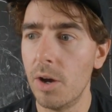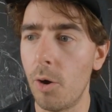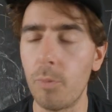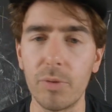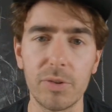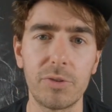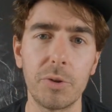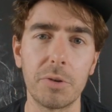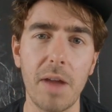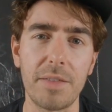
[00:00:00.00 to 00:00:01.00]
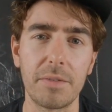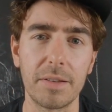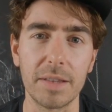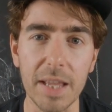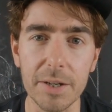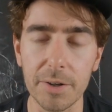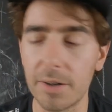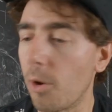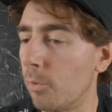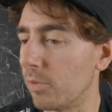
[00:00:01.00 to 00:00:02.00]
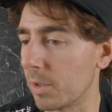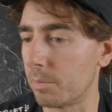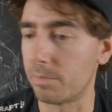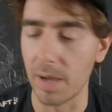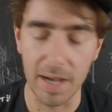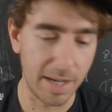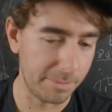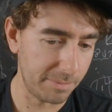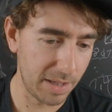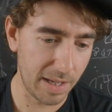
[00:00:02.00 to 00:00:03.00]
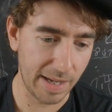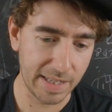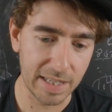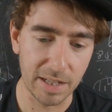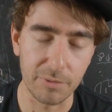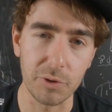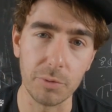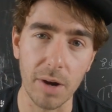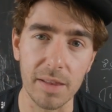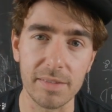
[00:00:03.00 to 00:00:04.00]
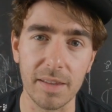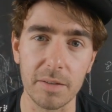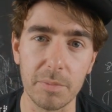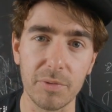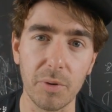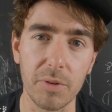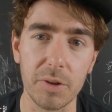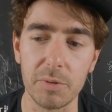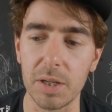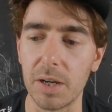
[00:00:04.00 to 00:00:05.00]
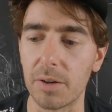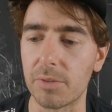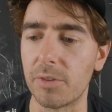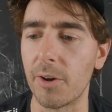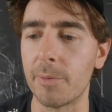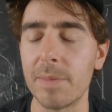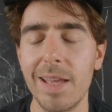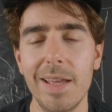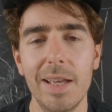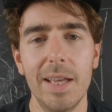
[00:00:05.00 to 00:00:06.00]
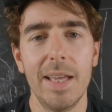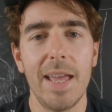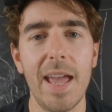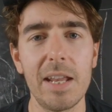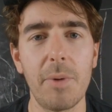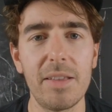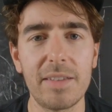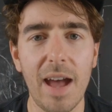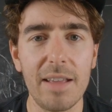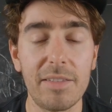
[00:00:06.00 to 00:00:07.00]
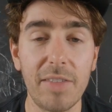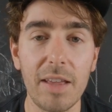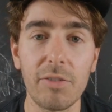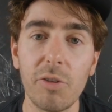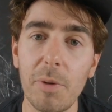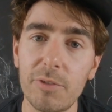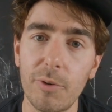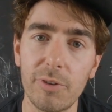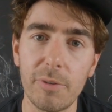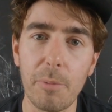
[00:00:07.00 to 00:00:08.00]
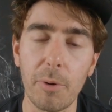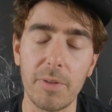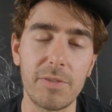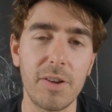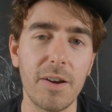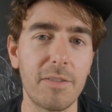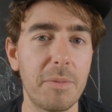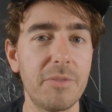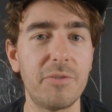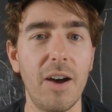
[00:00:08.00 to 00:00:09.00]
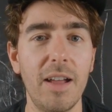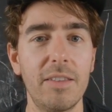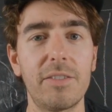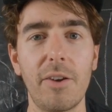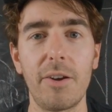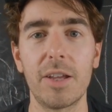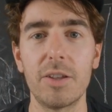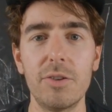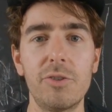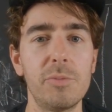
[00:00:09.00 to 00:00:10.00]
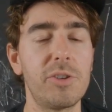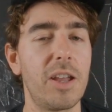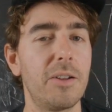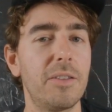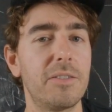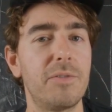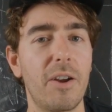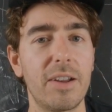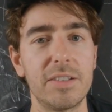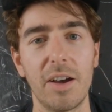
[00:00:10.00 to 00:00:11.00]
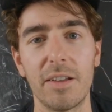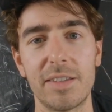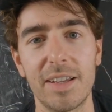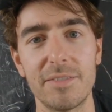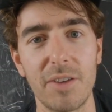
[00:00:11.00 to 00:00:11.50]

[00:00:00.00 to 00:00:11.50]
hopefully sooner rather than later. Hopefully I can get a few runs in before the new year. So anyways, guys, thanks so much for your support this year. It's been fun. Starting a YouTube channel is very daunting and